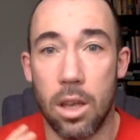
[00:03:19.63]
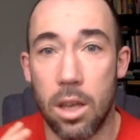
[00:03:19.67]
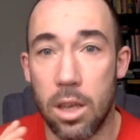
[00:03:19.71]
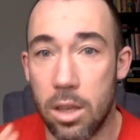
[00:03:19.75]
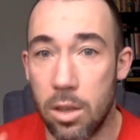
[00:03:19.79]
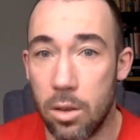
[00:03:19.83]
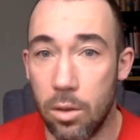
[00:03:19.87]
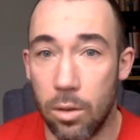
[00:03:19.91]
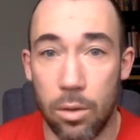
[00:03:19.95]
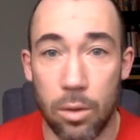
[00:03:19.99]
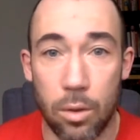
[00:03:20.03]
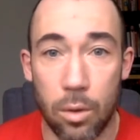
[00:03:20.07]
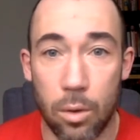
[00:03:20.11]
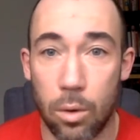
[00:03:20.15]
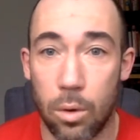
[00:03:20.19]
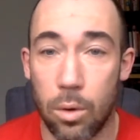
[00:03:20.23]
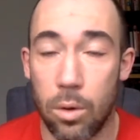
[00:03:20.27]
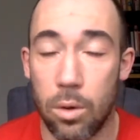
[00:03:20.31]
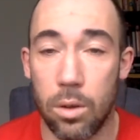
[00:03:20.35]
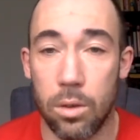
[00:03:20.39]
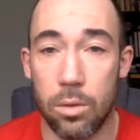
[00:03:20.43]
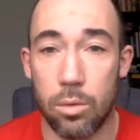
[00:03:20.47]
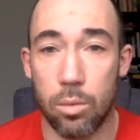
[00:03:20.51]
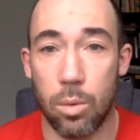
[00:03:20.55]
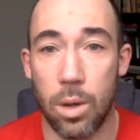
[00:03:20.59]
You'll know
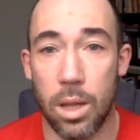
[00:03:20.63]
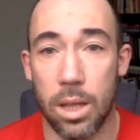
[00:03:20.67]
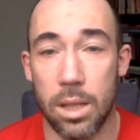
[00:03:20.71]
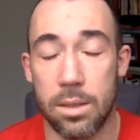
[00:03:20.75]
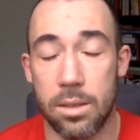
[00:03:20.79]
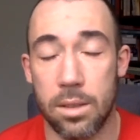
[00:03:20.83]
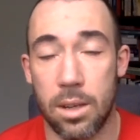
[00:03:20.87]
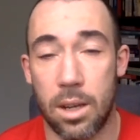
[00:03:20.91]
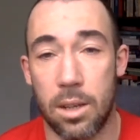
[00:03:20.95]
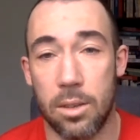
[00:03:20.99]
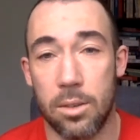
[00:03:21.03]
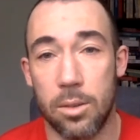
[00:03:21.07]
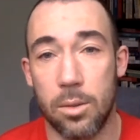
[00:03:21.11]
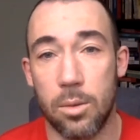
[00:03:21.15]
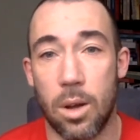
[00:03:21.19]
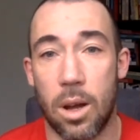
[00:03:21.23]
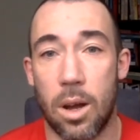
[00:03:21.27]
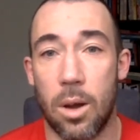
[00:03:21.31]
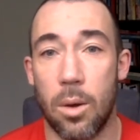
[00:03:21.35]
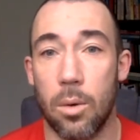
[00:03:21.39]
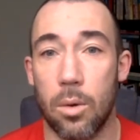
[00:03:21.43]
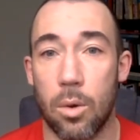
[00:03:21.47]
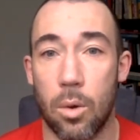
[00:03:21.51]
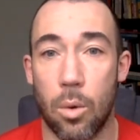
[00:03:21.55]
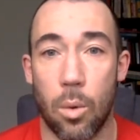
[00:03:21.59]
as well as I do
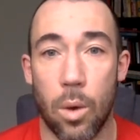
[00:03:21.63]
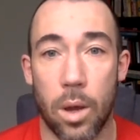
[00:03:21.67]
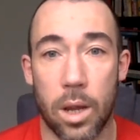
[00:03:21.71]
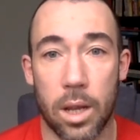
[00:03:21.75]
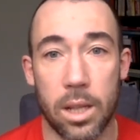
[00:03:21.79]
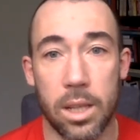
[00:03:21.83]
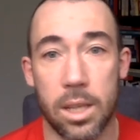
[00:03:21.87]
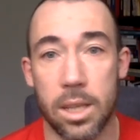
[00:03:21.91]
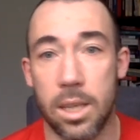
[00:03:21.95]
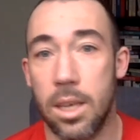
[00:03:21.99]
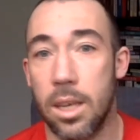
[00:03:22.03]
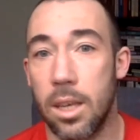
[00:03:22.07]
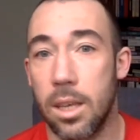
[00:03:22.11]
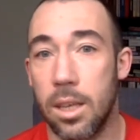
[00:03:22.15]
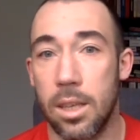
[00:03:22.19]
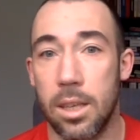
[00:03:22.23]
how quickly